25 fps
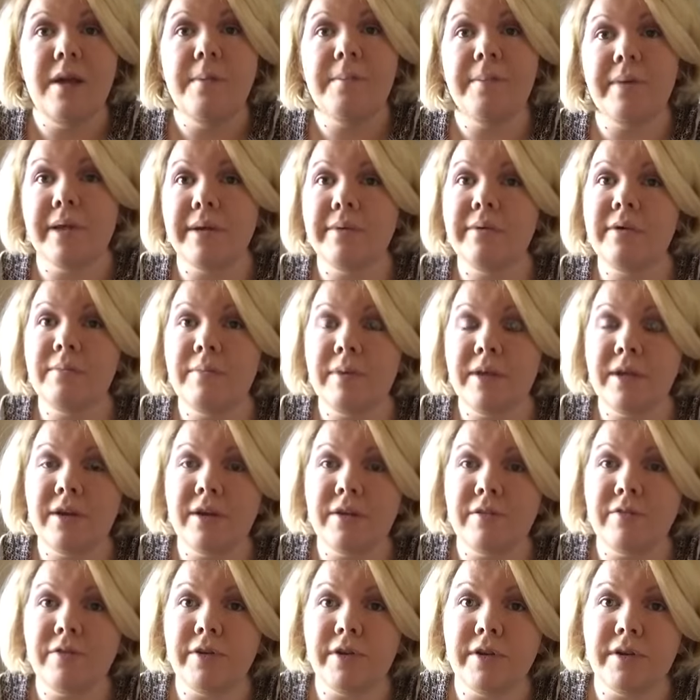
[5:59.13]
but it would be
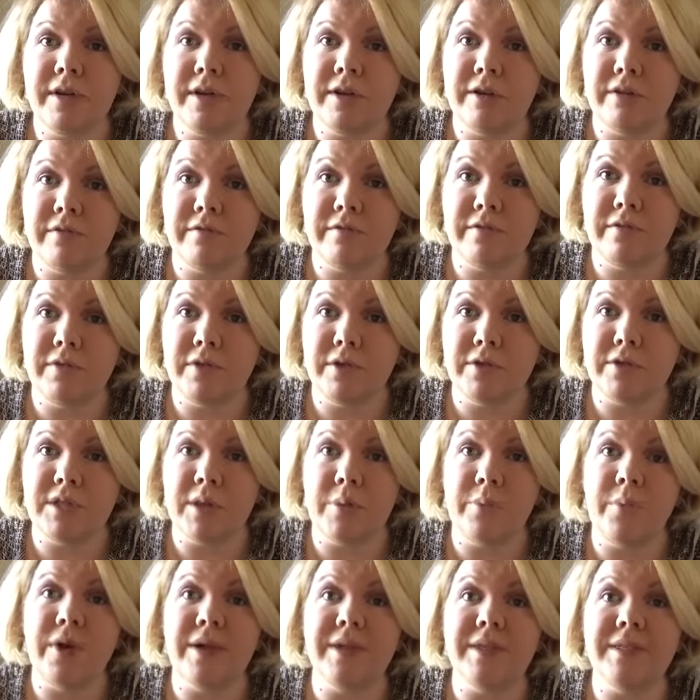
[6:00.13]
good for you to interview
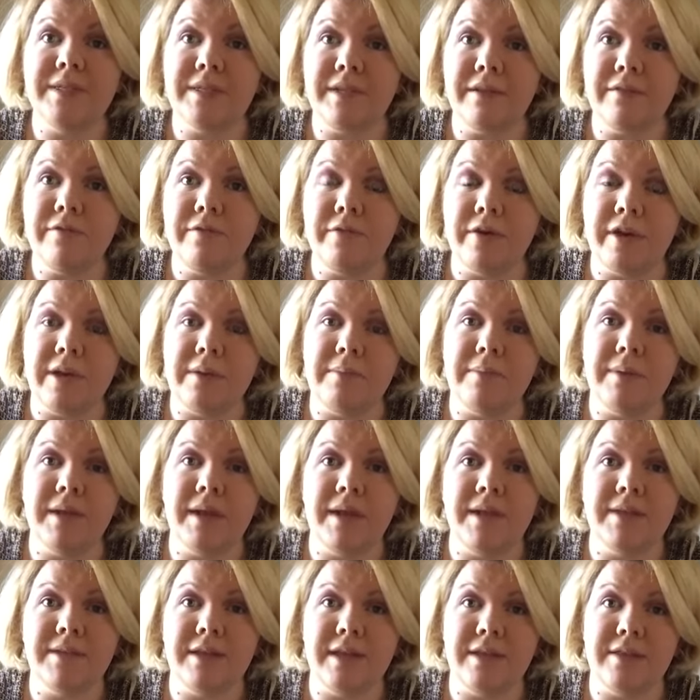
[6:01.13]
someone different
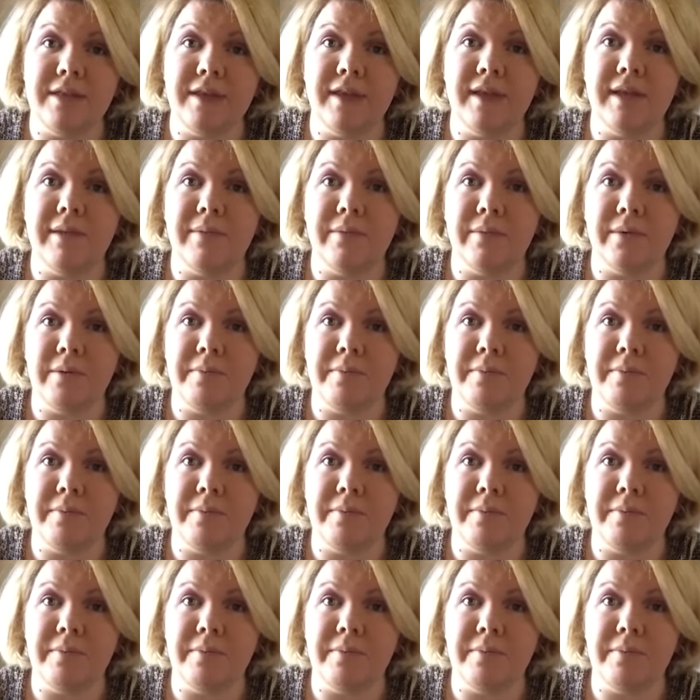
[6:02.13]
because I think it will